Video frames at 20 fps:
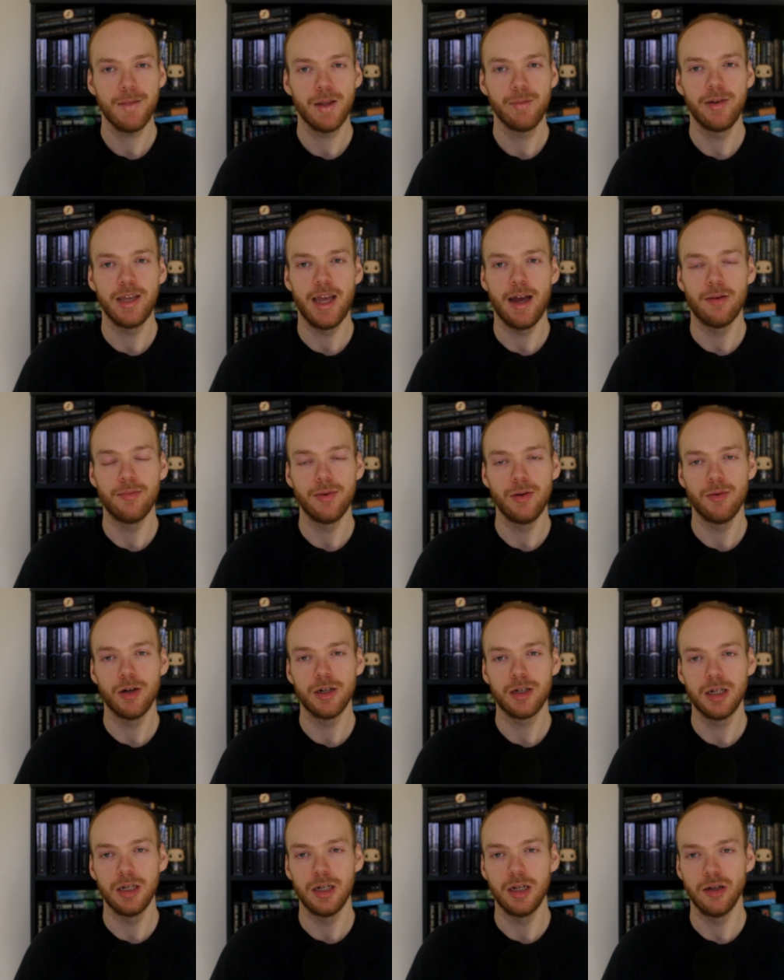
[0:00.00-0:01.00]
But I'll be
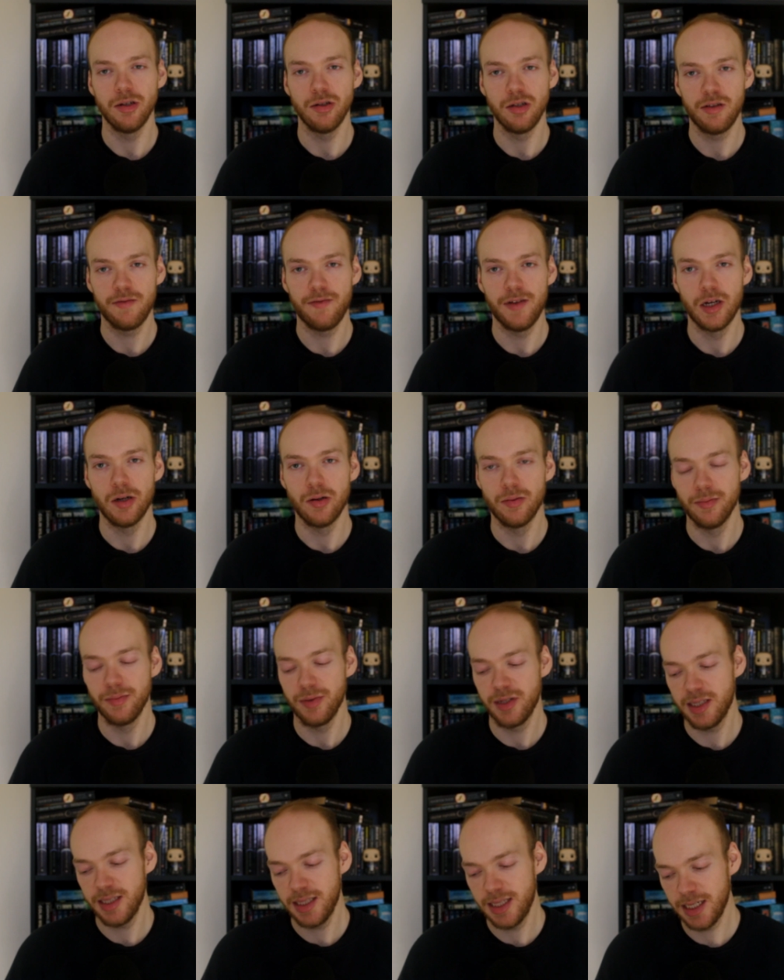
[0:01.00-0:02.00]
watching those
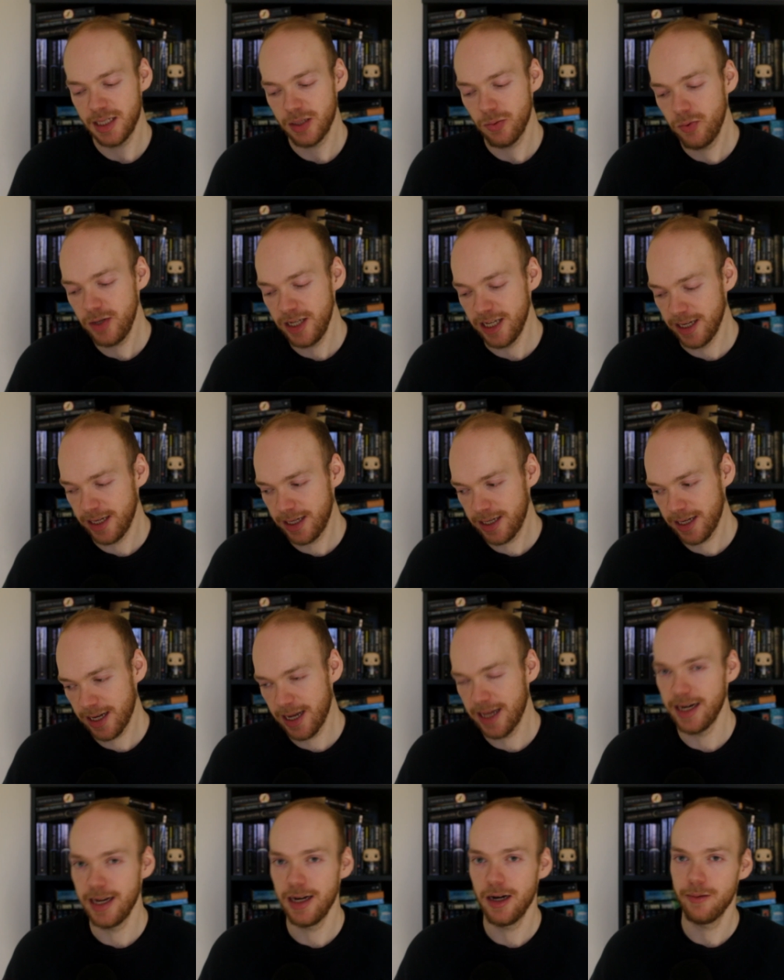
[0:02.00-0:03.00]
films this week,
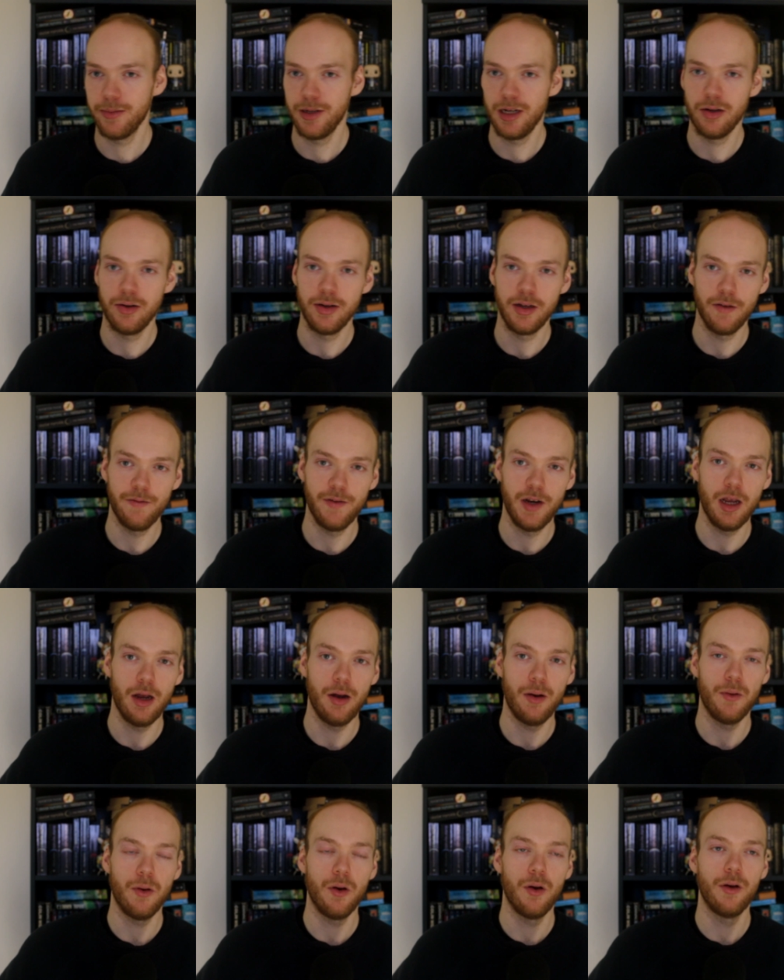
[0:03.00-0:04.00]
and then I'll be doing a
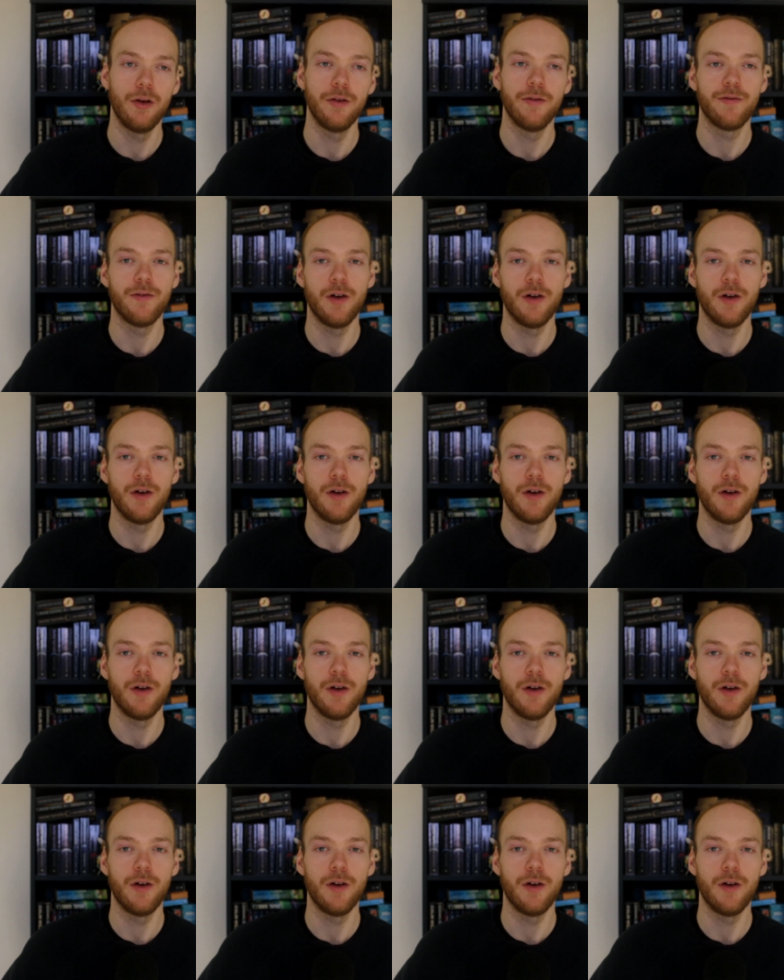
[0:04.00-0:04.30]
video on